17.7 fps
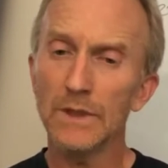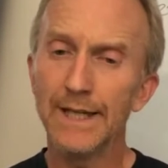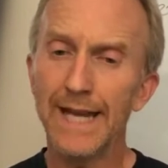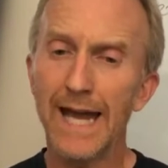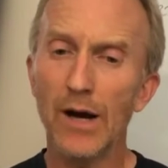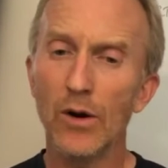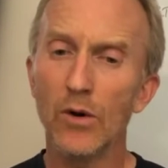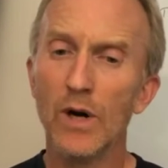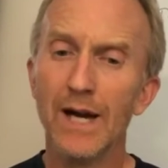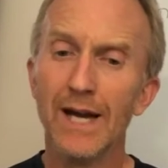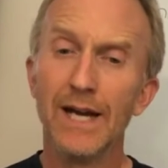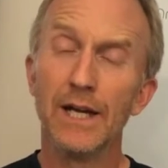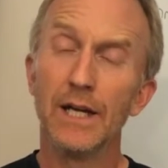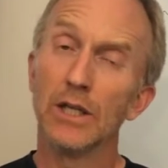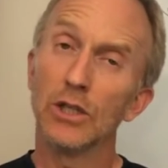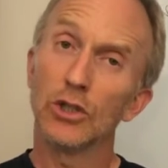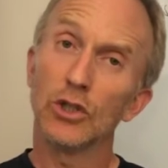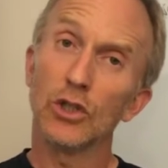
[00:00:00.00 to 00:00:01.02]
Now,
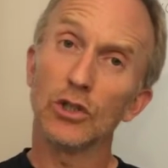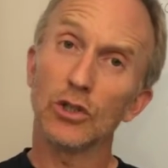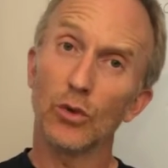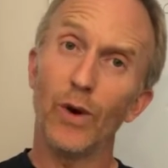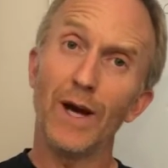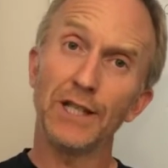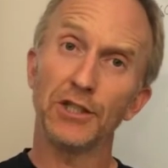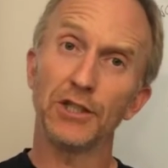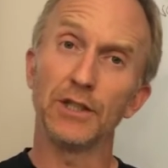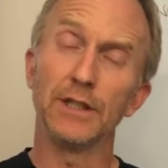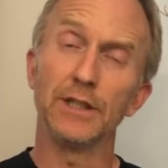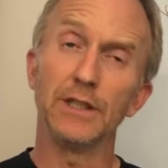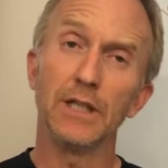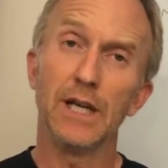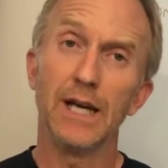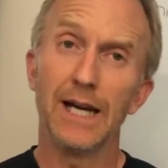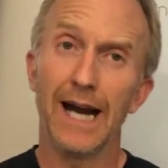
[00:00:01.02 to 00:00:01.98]
good question